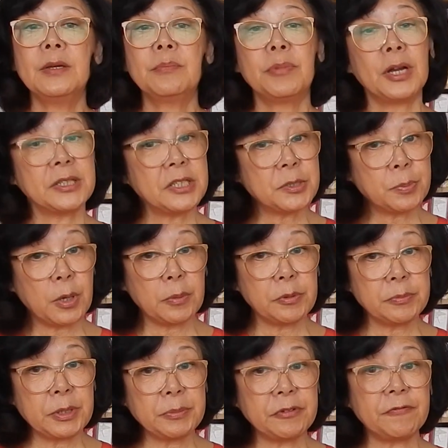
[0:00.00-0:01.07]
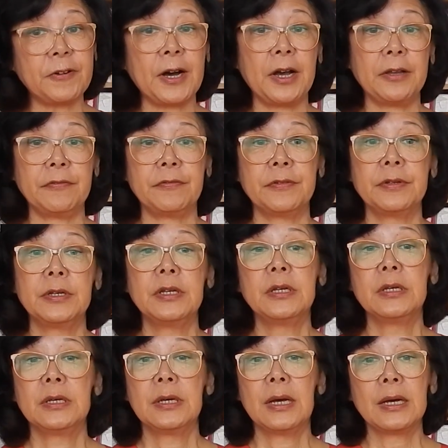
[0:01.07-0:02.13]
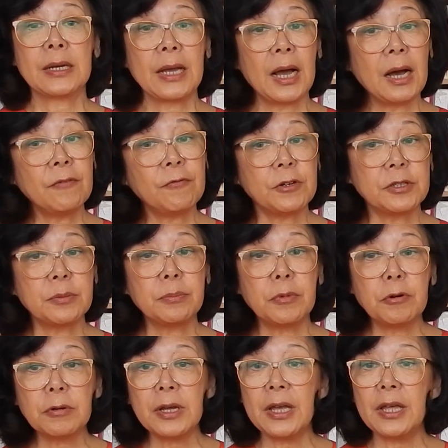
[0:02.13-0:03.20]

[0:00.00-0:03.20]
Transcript: Practice problem number 5. Account for the molar